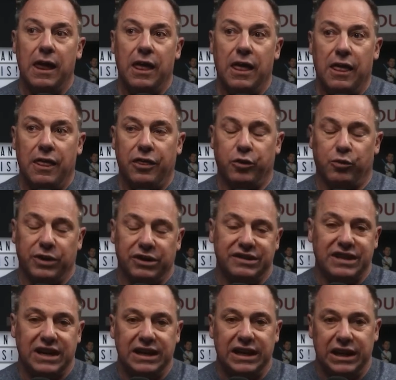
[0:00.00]
The real
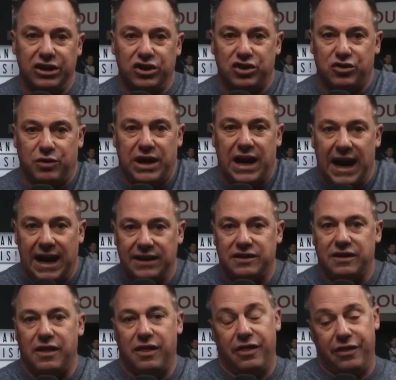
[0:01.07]
estate industry has
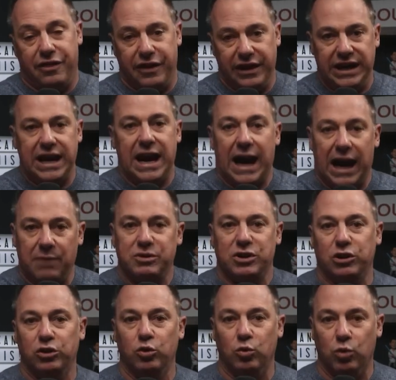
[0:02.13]
the
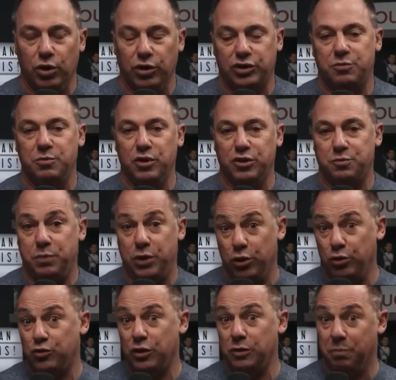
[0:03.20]
absolute worst, most
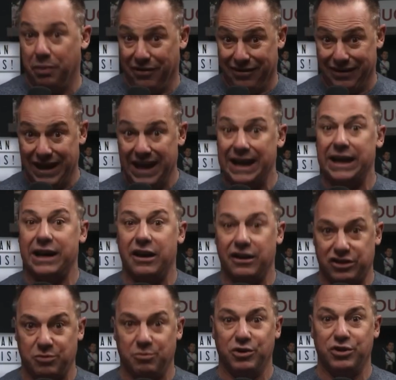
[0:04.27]
putrid, pathetic
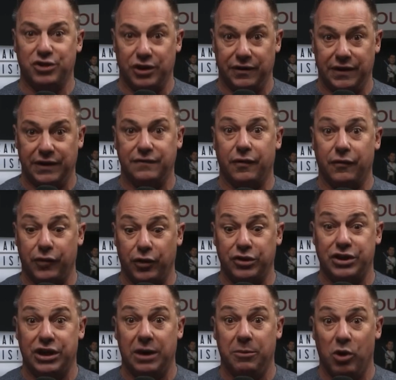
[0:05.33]
customer service for
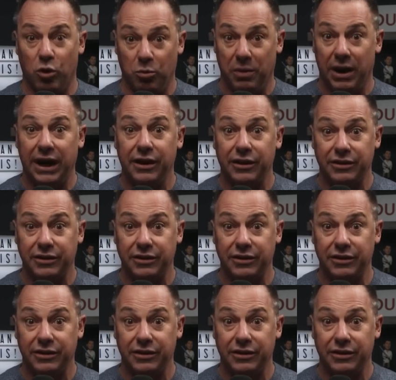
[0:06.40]
first-time home buyers.